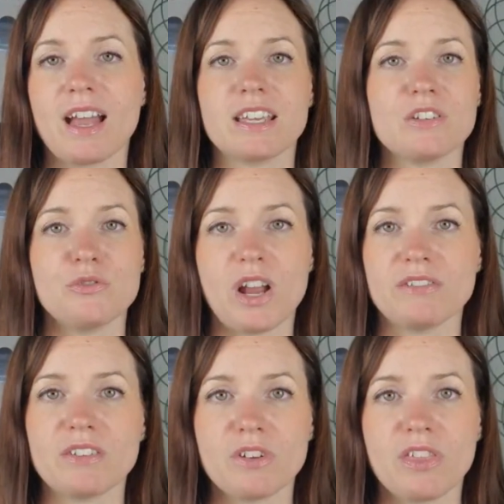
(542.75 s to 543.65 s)
I can
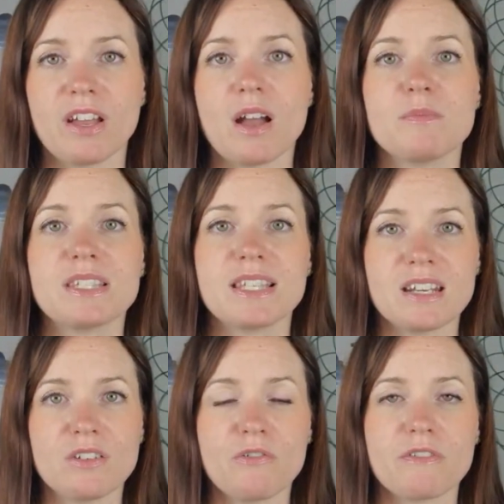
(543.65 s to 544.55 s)
draft everything up,
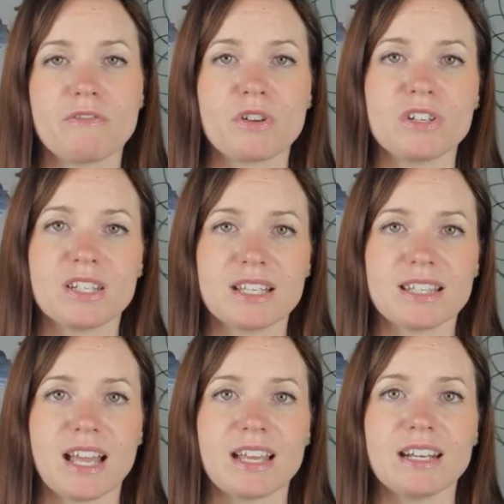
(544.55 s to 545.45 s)
send it over for you to
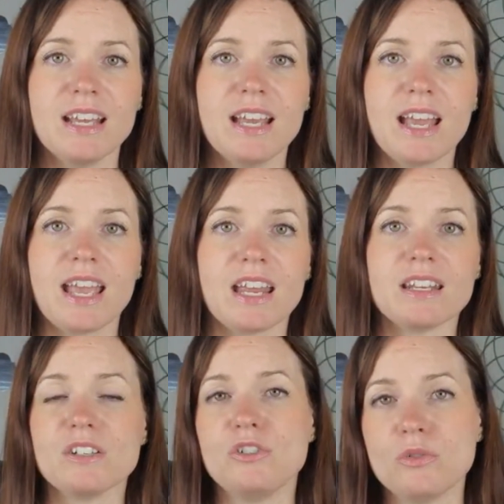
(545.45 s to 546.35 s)
sign,
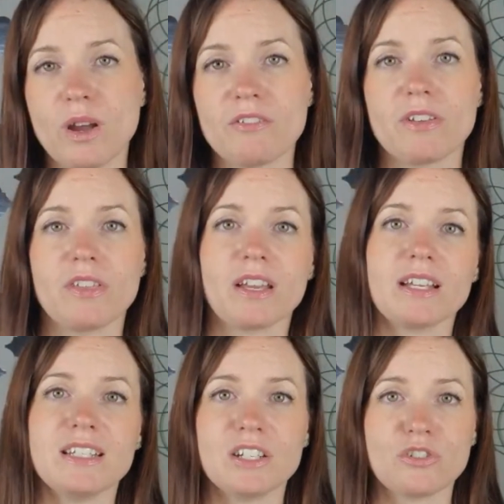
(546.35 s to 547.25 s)
and do everything
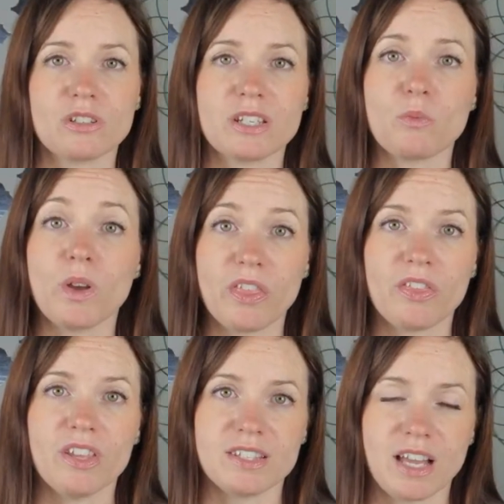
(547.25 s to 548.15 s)
digitally
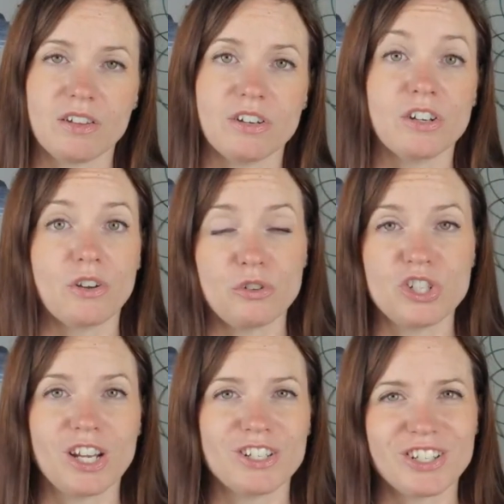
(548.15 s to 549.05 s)
with the seller,
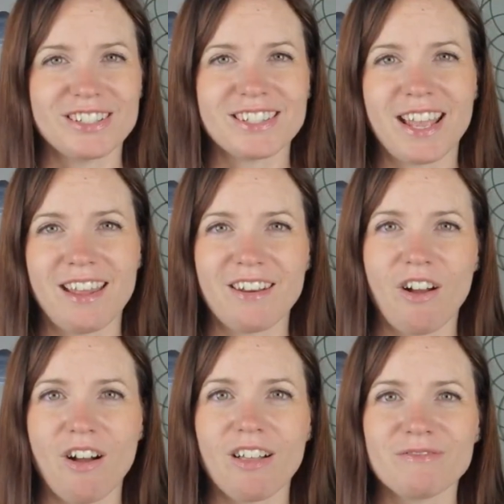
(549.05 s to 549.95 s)
negotiations and
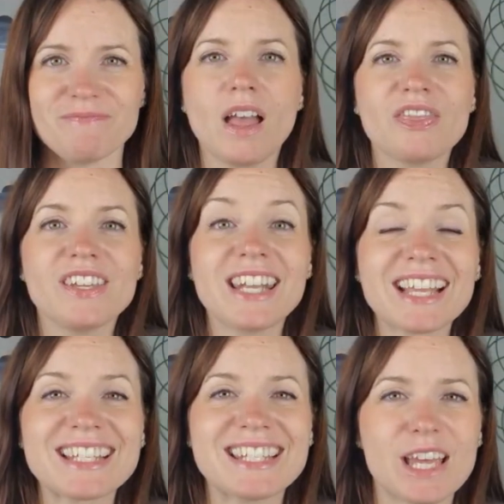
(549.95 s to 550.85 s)
all. The
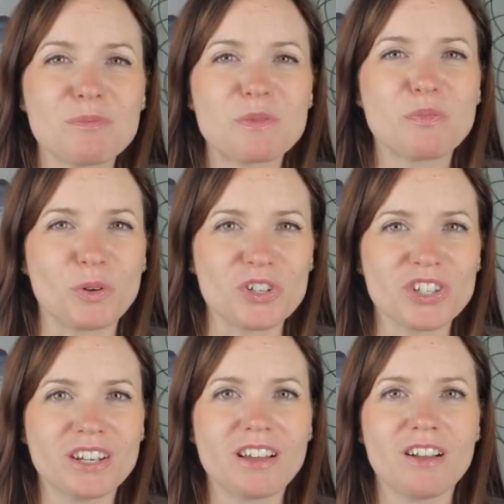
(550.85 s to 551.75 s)
next steps
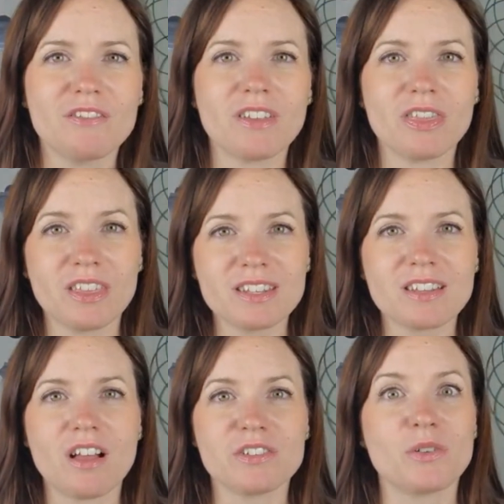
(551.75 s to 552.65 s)
portion of this
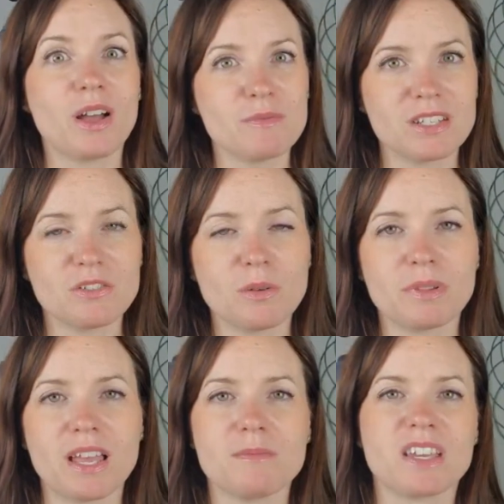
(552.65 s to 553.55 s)
also comes into
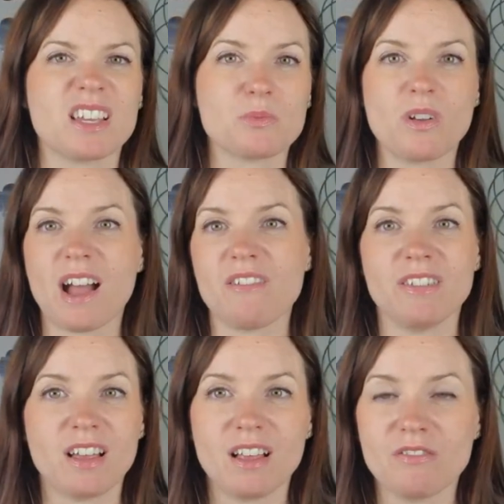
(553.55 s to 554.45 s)
play because we'll have
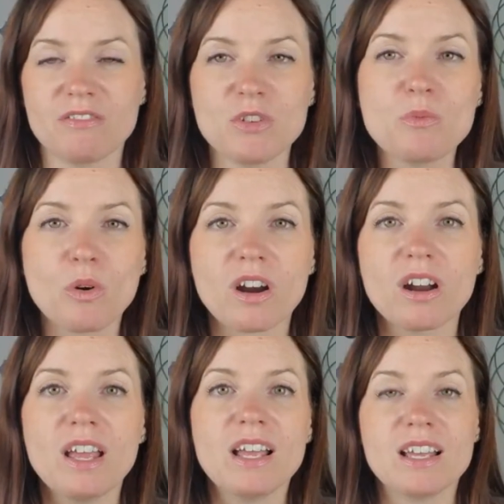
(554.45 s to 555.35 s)
a few more
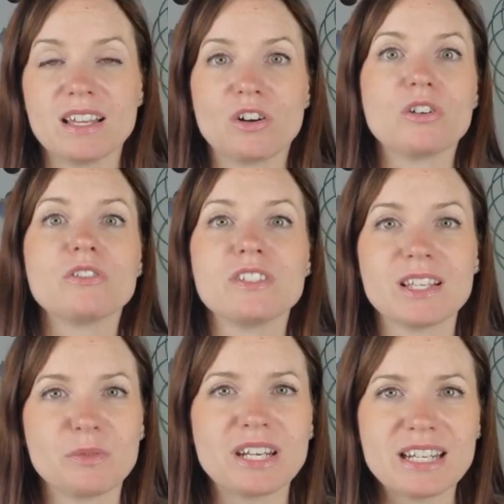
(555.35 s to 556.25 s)
hurdles
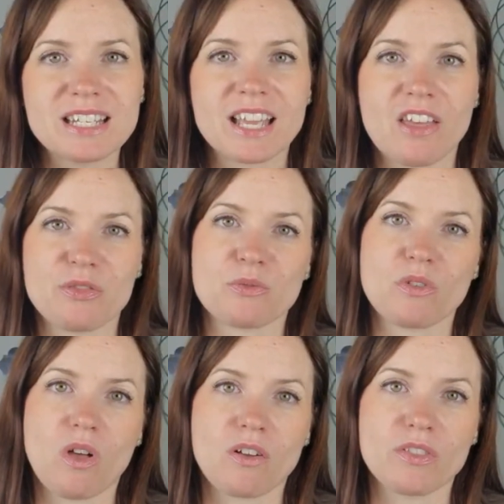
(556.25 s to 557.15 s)
that we need to get through
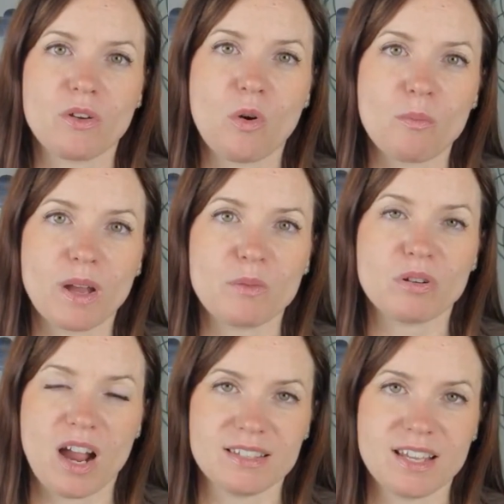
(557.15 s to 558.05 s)
along the home buying
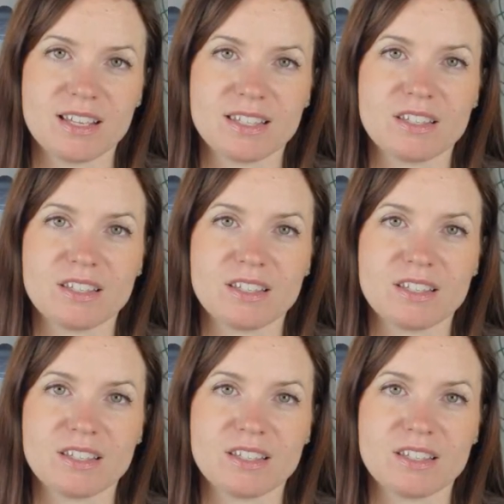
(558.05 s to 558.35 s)
process.